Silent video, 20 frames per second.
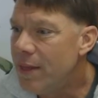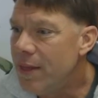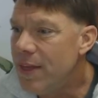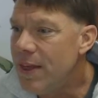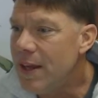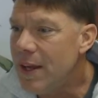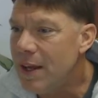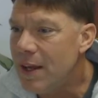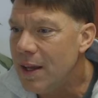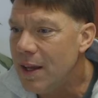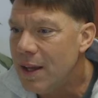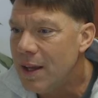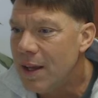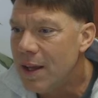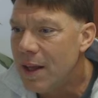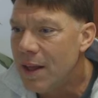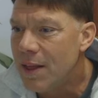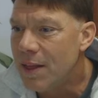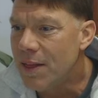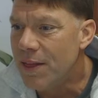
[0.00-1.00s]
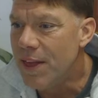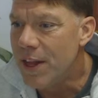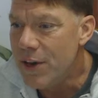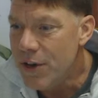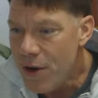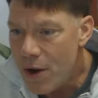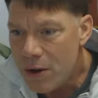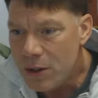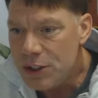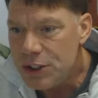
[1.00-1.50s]
the
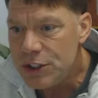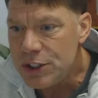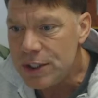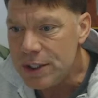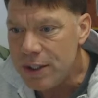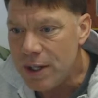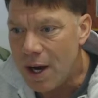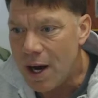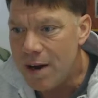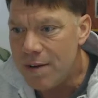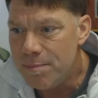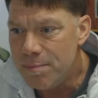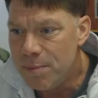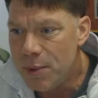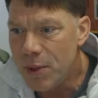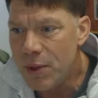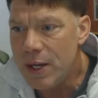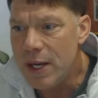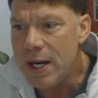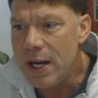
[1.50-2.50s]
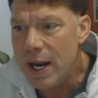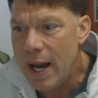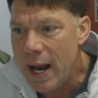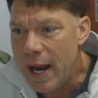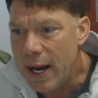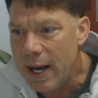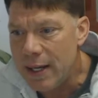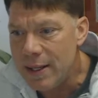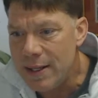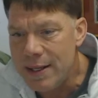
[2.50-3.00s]
notion of putting
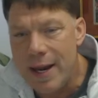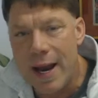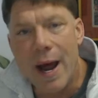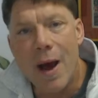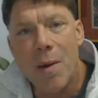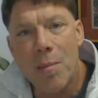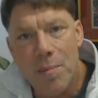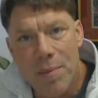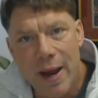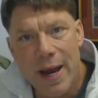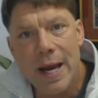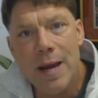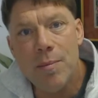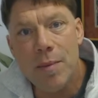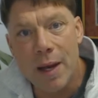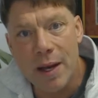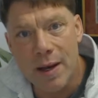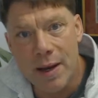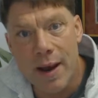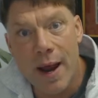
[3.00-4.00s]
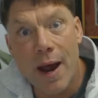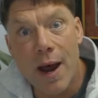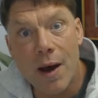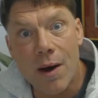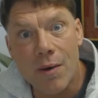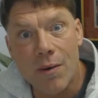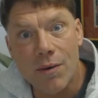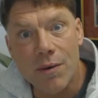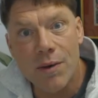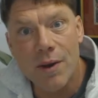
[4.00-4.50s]
a down payment
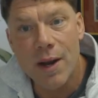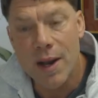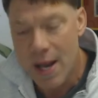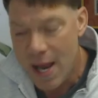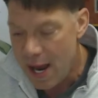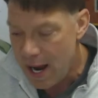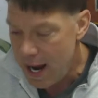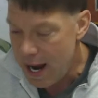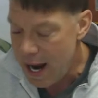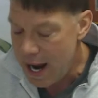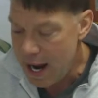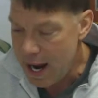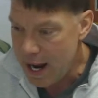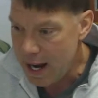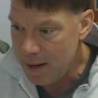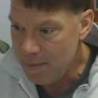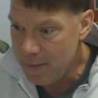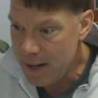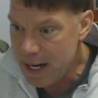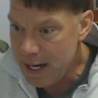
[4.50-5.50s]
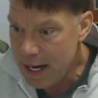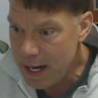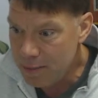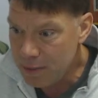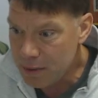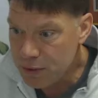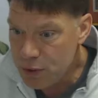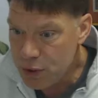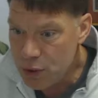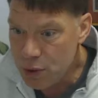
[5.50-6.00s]
down and being
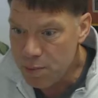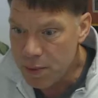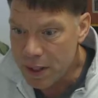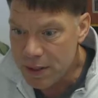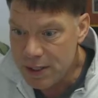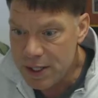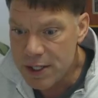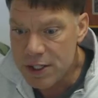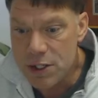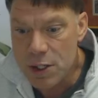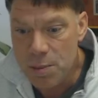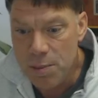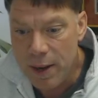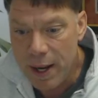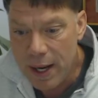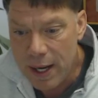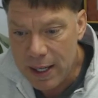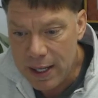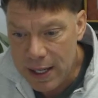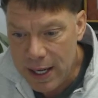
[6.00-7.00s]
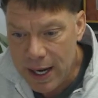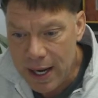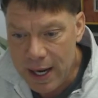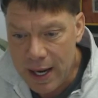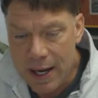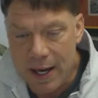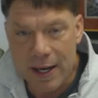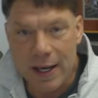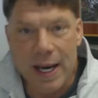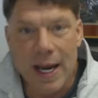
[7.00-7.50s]
able to participate
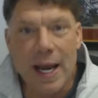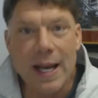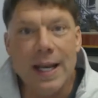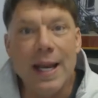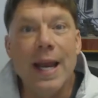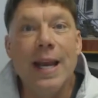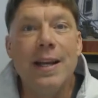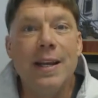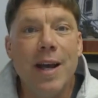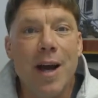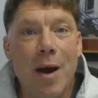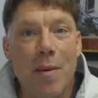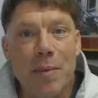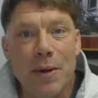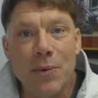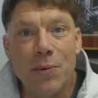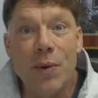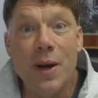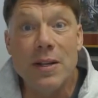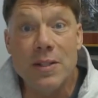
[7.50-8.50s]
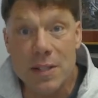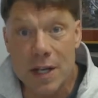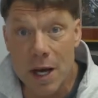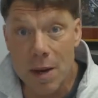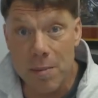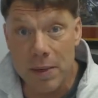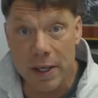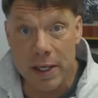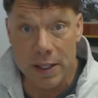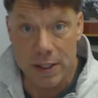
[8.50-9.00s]
in income and rents
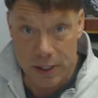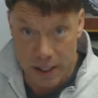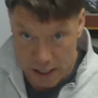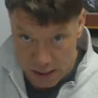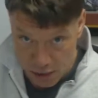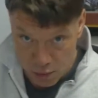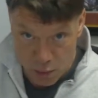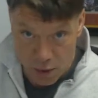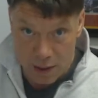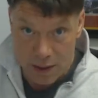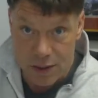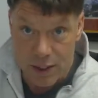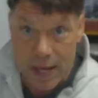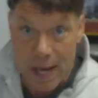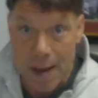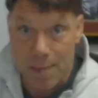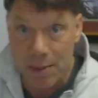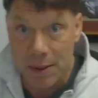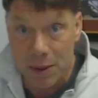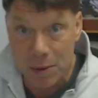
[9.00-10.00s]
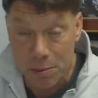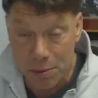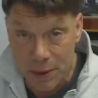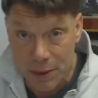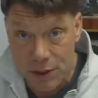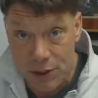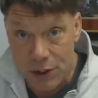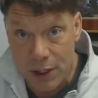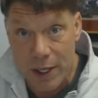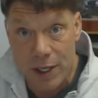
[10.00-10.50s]
coming in, as well as capital
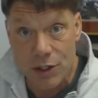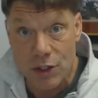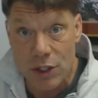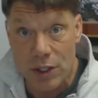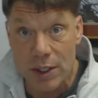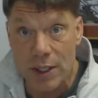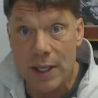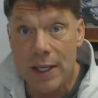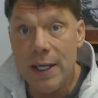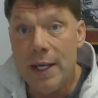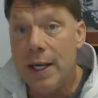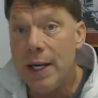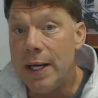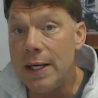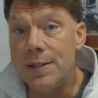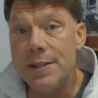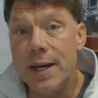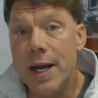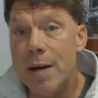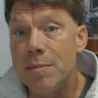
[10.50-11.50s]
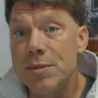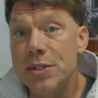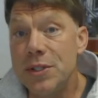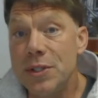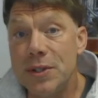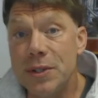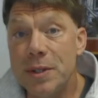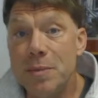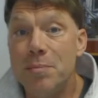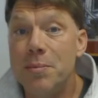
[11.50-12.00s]
appreciation, is
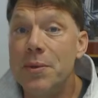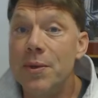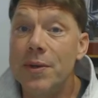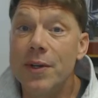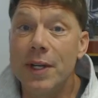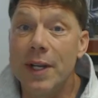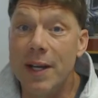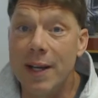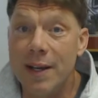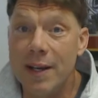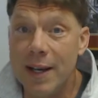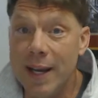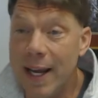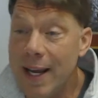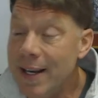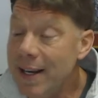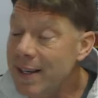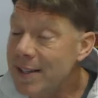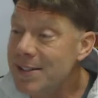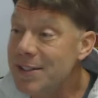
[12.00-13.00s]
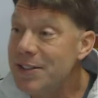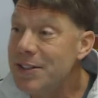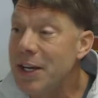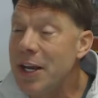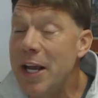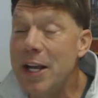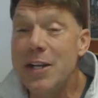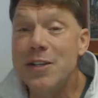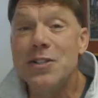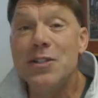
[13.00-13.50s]
absolutely brilliant. It
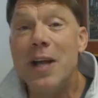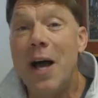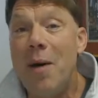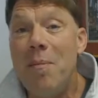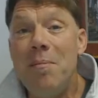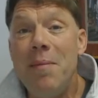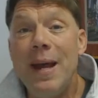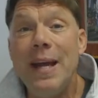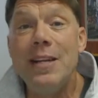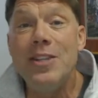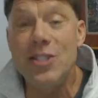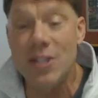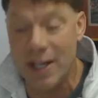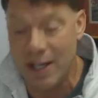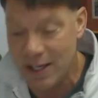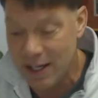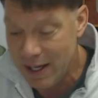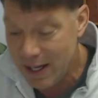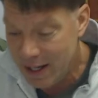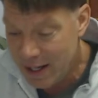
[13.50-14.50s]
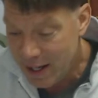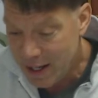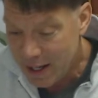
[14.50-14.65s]
is amazing.